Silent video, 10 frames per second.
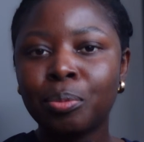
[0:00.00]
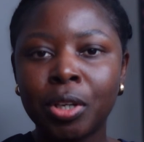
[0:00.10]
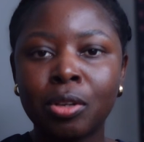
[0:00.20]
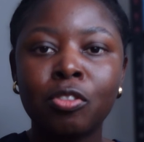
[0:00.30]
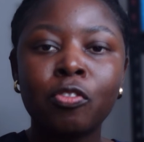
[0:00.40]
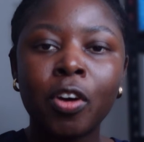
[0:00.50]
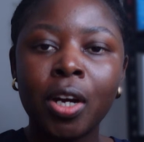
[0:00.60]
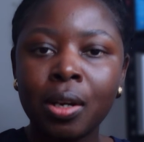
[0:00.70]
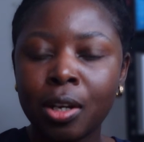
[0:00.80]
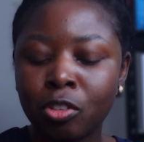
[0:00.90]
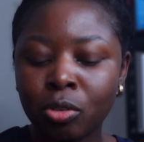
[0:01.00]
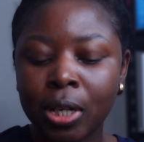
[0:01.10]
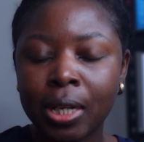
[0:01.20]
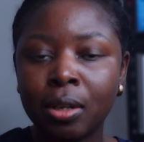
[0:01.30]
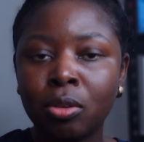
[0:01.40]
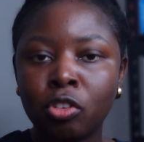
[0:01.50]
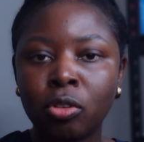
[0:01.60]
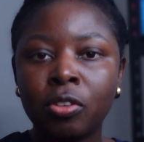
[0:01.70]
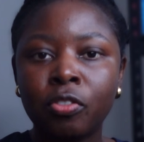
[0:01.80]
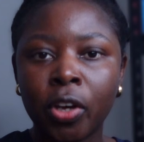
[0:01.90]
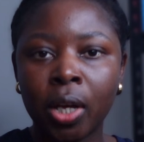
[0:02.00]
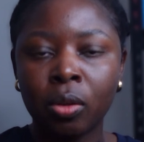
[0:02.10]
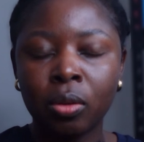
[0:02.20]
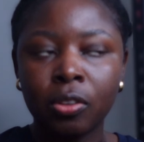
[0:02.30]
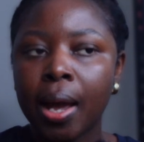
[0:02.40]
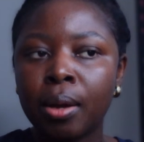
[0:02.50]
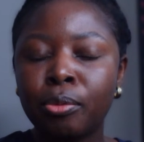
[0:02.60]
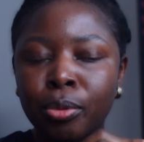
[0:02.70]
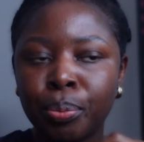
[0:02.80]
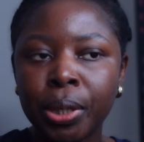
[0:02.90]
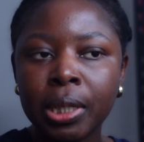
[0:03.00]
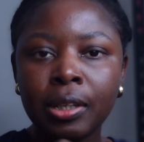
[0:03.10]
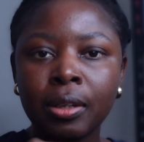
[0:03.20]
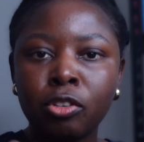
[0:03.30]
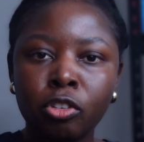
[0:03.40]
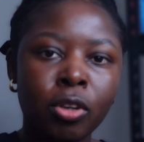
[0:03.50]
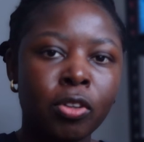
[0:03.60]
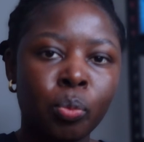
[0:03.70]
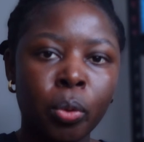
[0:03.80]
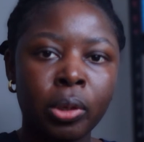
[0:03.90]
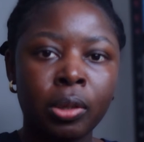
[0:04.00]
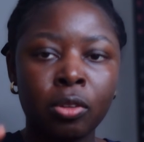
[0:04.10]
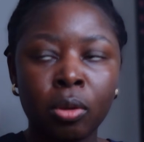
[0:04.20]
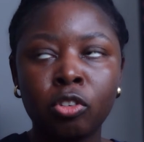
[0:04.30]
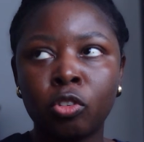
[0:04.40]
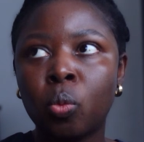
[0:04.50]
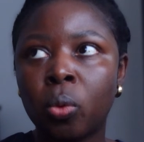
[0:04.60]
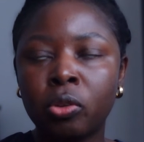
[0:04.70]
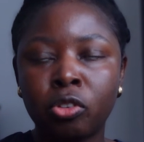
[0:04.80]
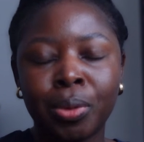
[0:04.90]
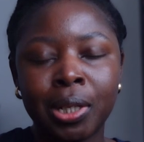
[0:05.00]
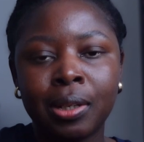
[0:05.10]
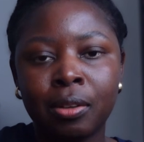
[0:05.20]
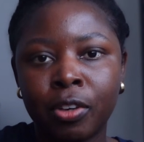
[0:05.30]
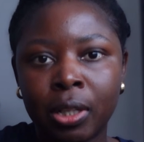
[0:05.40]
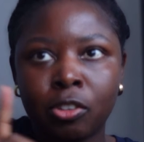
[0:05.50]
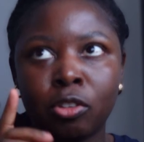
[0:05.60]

because fine natural hair usually fails at repeated stress points, not just one dramatic event.